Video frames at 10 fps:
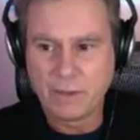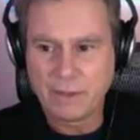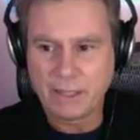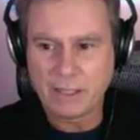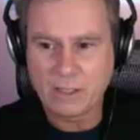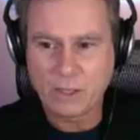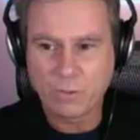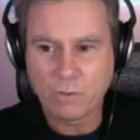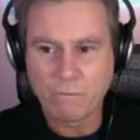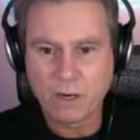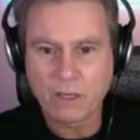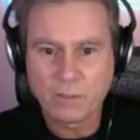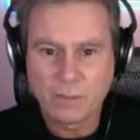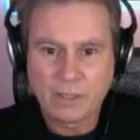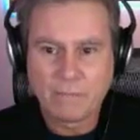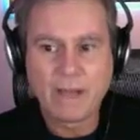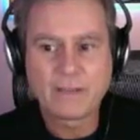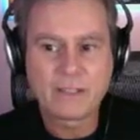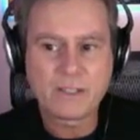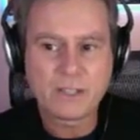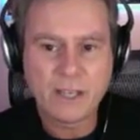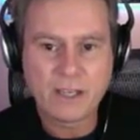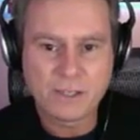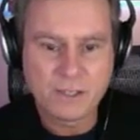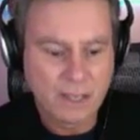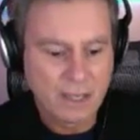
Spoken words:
thing that's so remarkable about this case,